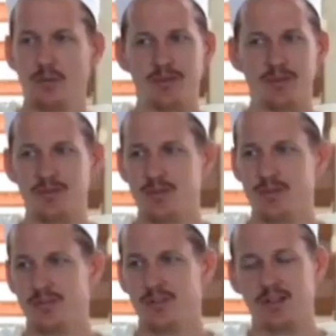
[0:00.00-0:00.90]
but there's certain
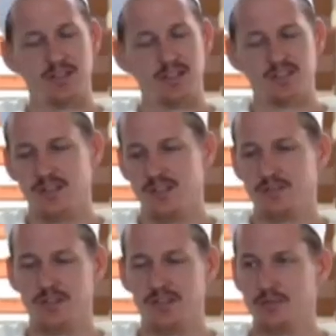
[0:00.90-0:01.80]
things that's
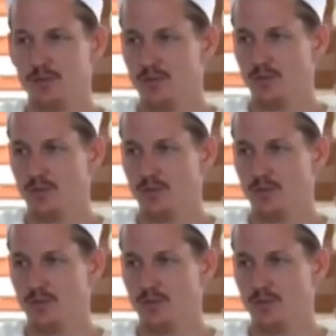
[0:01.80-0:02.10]
unforgivable.